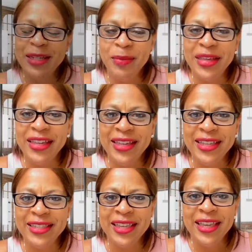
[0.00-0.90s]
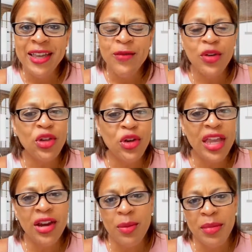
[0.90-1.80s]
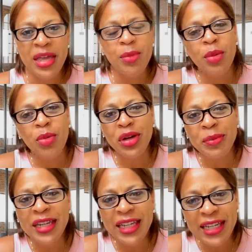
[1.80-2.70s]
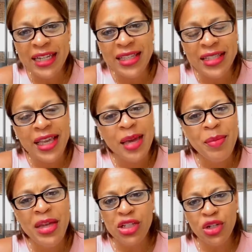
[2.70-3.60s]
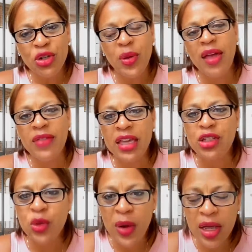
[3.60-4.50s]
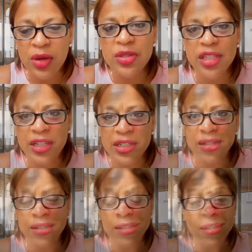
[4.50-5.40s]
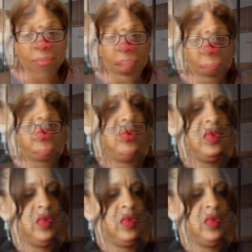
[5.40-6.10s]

tip is for your hair and makeup appointment, ladies, make sure you have that trial session, if not more